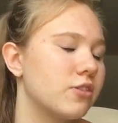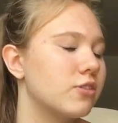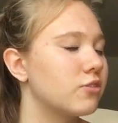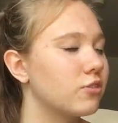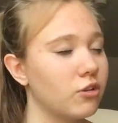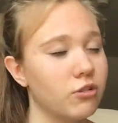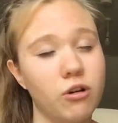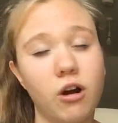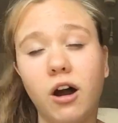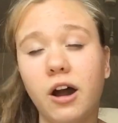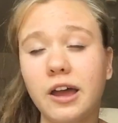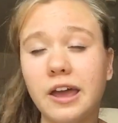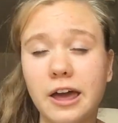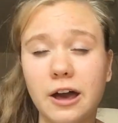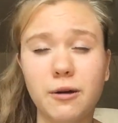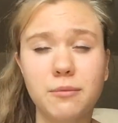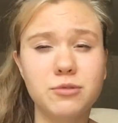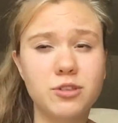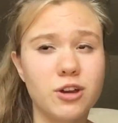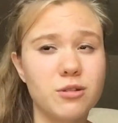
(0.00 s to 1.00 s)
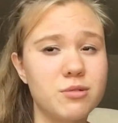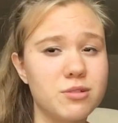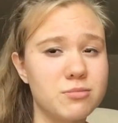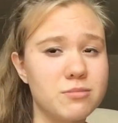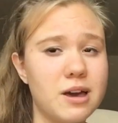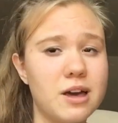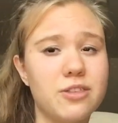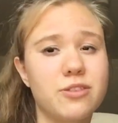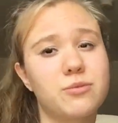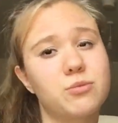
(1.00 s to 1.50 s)
So I helped her with
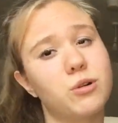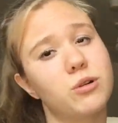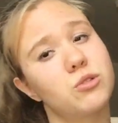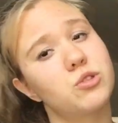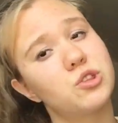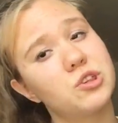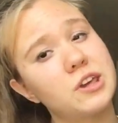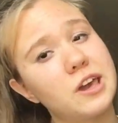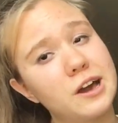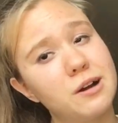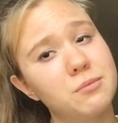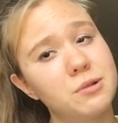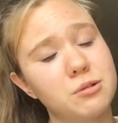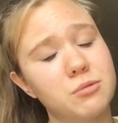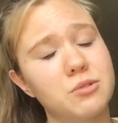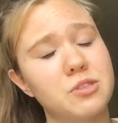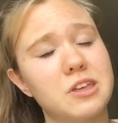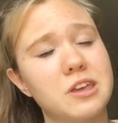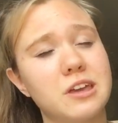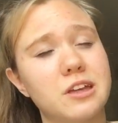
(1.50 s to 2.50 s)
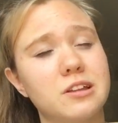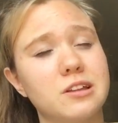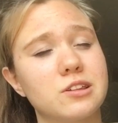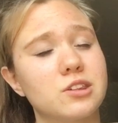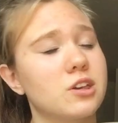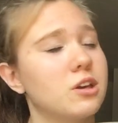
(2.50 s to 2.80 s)
maths while she helped me with English,